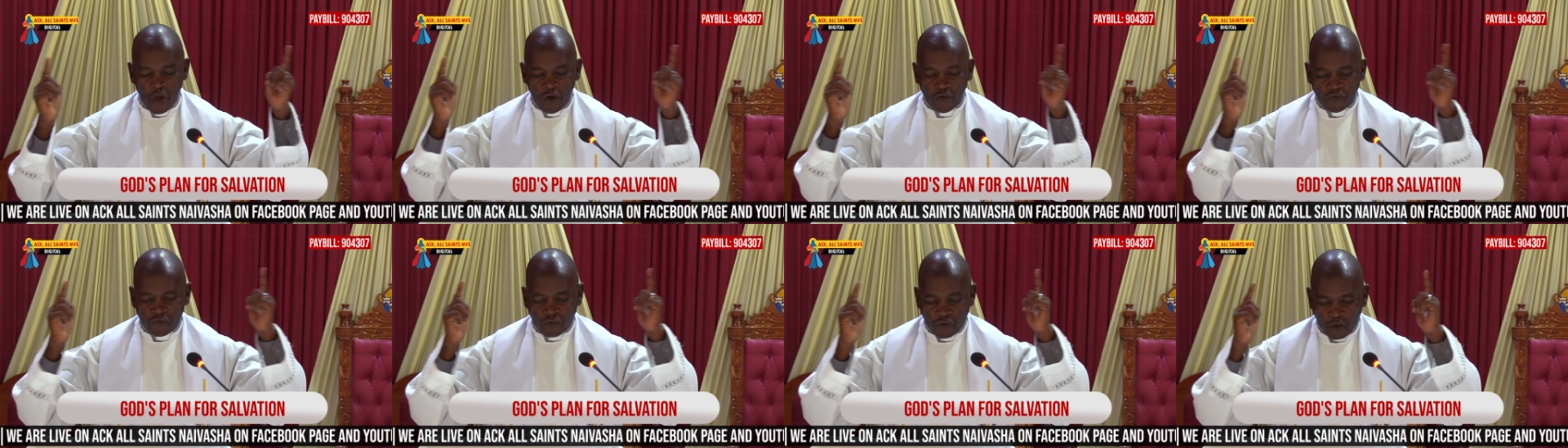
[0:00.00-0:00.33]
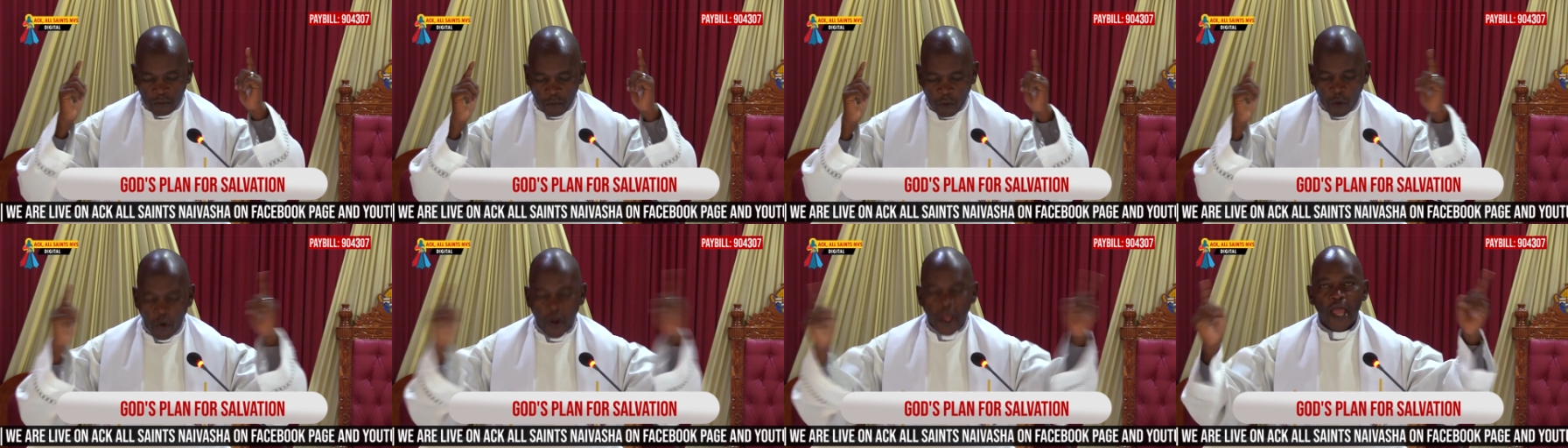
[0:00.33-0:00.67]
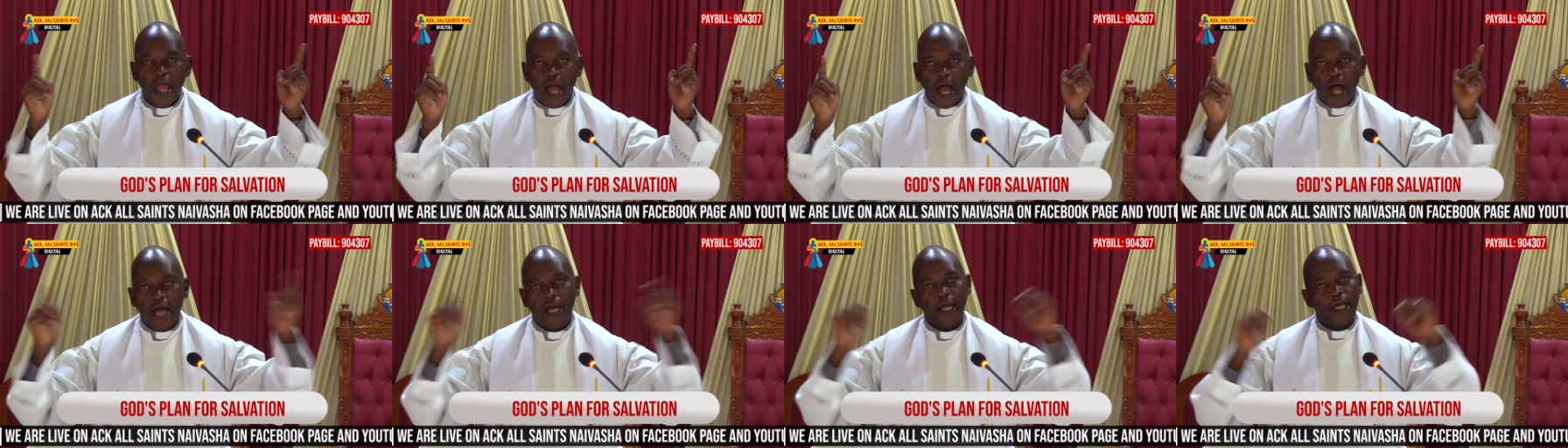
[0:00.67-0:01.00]
from
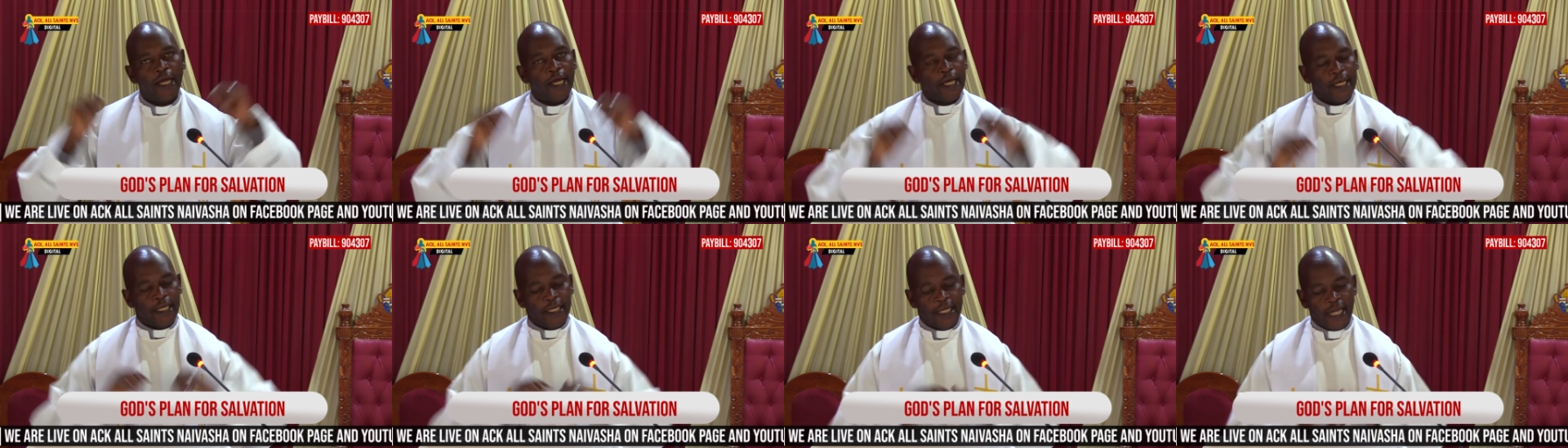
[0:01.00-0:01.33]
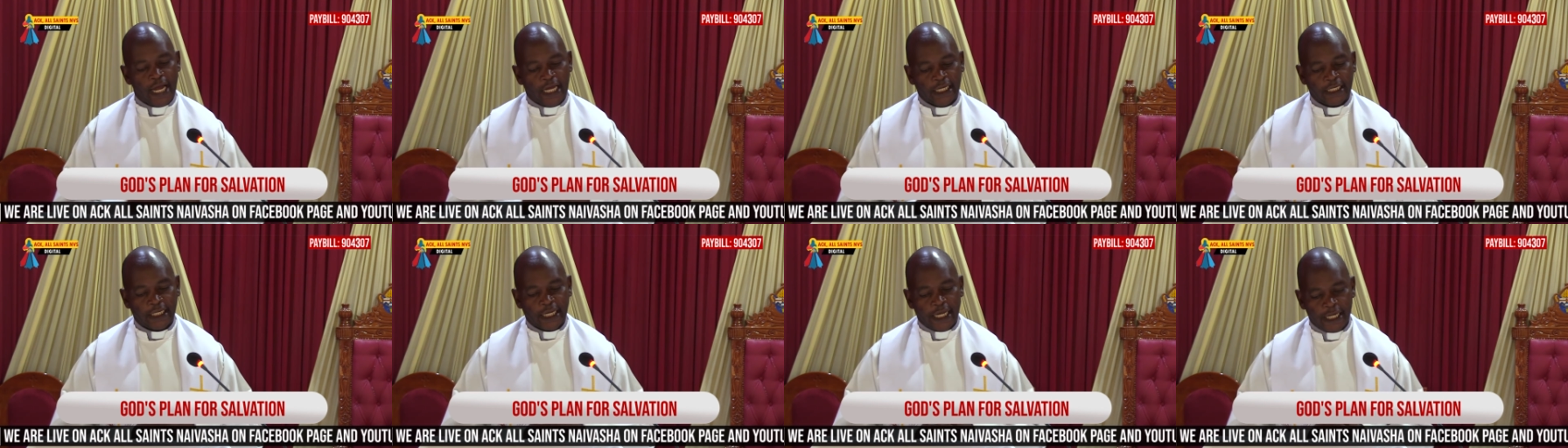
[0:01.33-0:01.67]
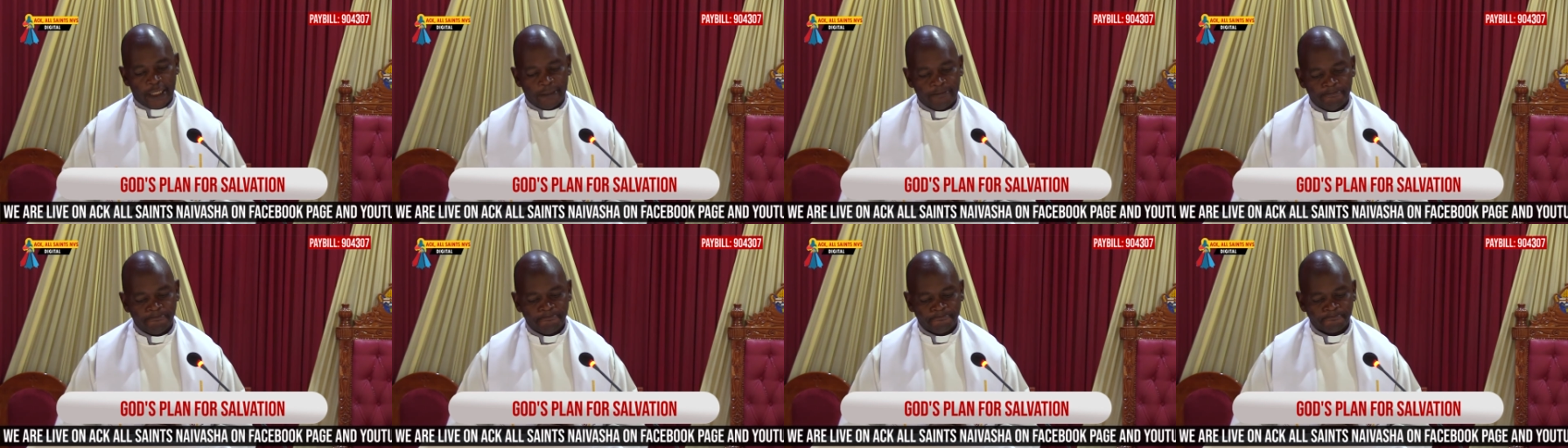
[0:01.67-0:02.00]
where he had
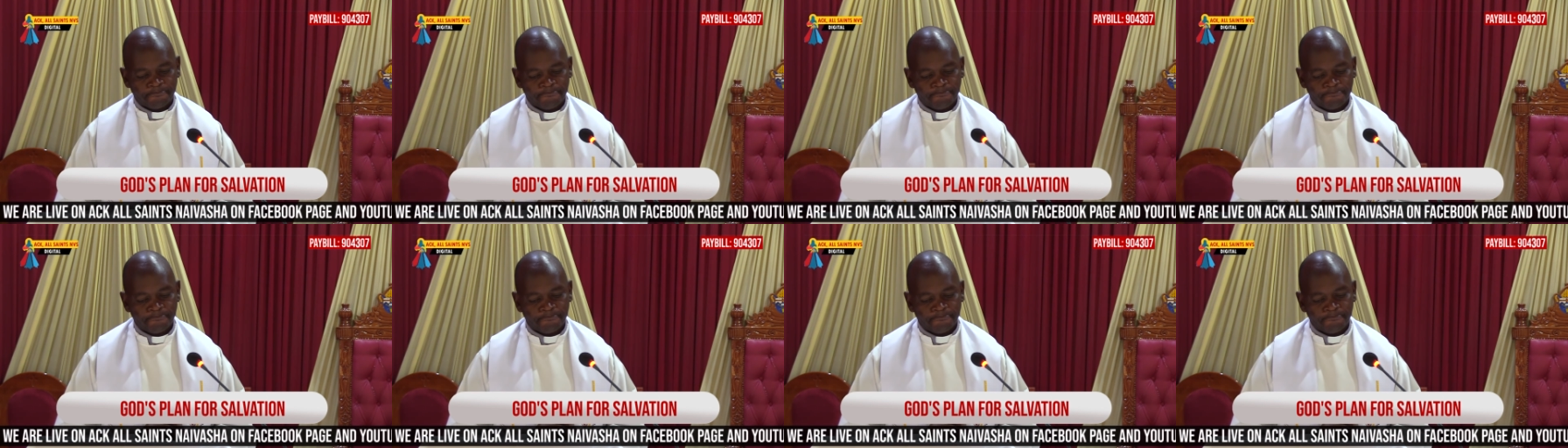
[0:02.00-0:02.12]
come.